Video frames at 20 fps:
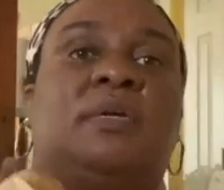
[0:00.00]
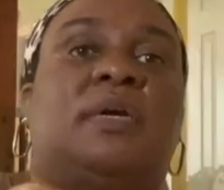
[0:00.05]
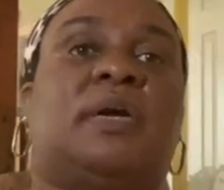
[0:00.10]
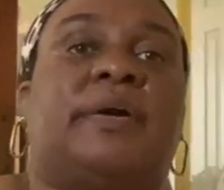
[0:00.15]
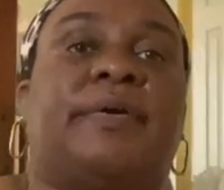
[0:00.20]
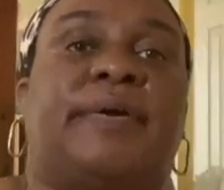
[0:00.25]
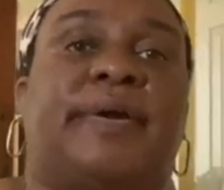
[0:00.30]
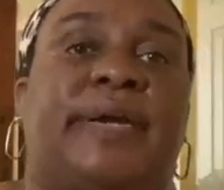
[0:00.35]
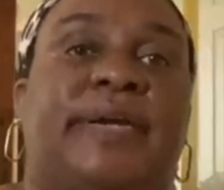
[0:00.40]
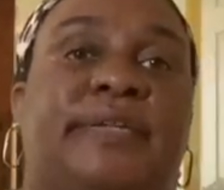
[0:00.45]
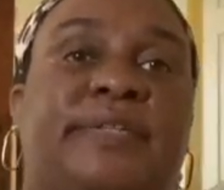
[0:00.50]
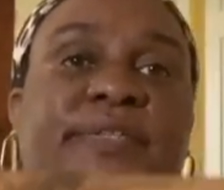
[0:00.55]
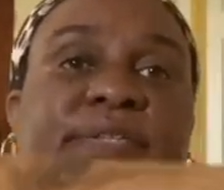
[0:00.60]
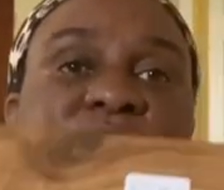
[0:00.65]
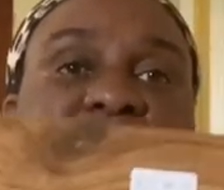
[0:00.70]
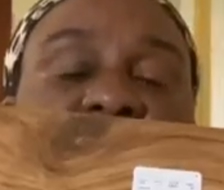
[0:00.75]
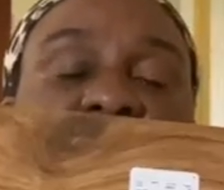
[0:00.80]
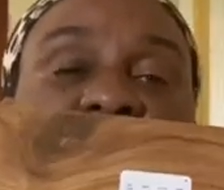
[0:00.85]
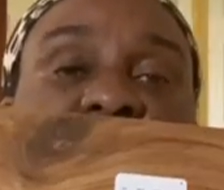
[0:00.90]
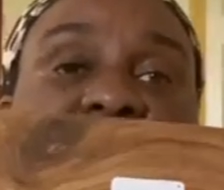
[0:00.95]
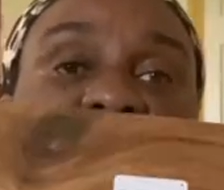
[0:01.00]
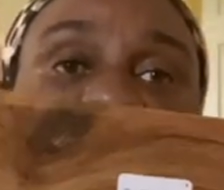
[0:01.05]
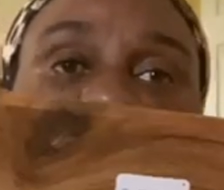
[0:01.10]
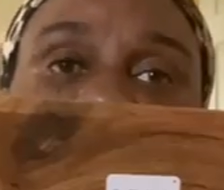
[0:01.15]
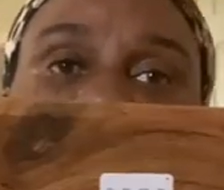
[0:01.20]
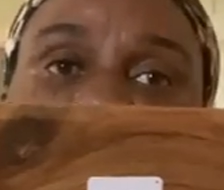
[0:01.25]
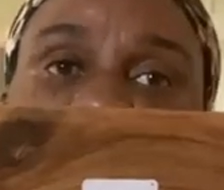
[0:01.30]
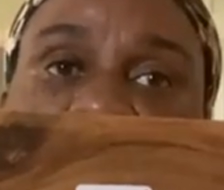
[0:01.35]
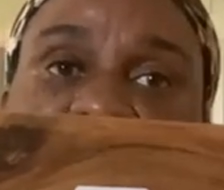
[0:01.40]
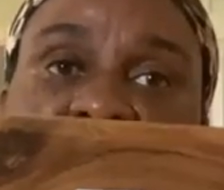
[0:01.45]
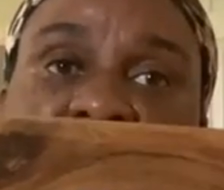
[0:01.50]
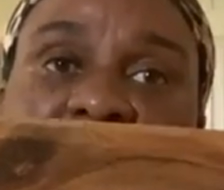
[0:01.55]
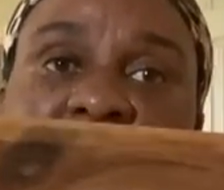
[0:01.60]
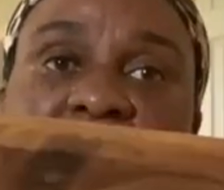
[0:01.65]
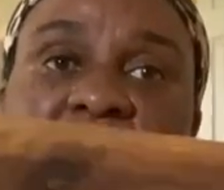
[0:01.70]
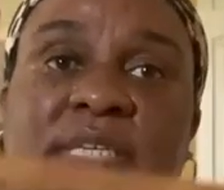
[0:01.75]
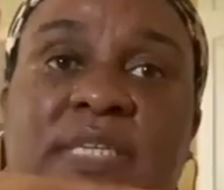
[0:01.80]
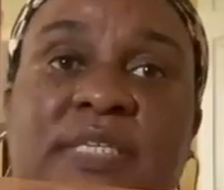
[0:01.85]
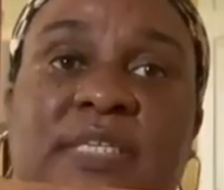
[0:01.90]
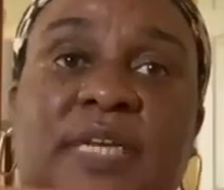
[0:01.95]
All right, so this
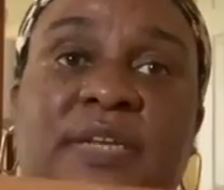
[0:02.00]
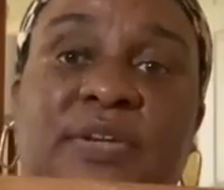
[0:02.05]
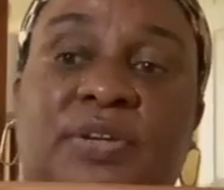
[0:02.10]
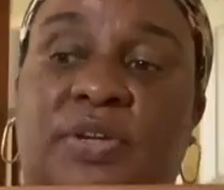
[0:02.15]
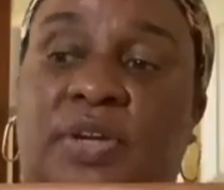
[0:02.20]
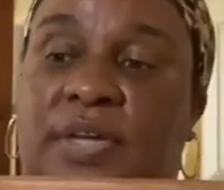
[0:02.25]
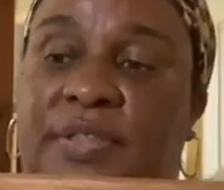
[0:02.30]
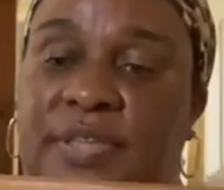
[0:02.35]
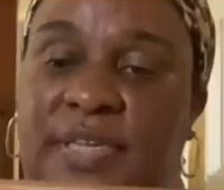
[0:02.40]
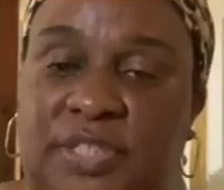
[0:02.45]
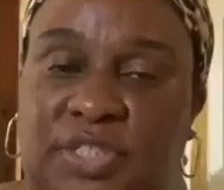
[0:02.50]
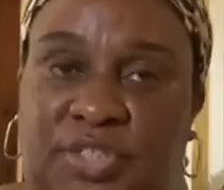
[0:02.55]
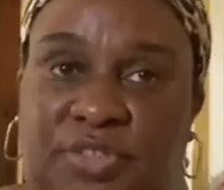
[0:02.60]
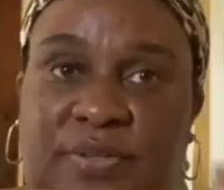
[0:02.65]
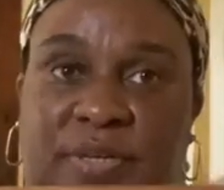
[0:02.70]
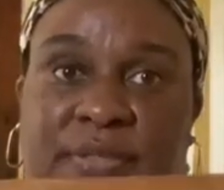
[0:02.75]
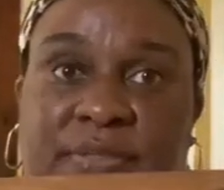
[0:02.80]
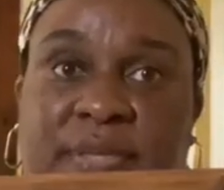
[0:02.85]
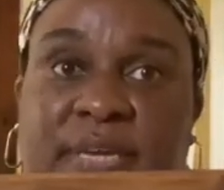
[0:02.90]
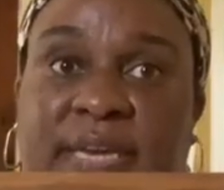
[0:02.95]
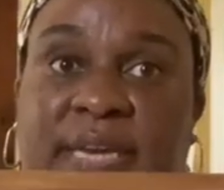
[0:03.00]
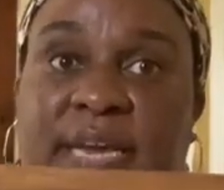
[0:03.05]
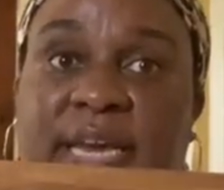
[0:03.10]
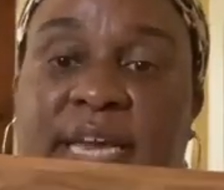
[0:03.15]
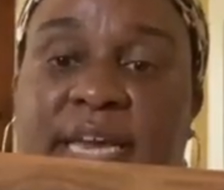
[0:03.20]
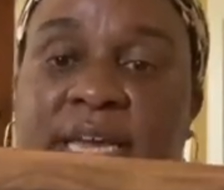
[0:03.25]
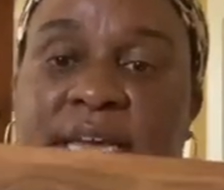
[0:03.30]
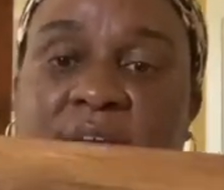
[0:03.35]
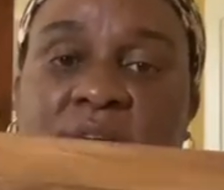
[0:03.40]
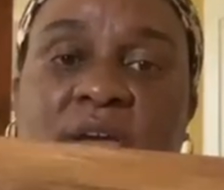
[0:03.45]
is another tray that I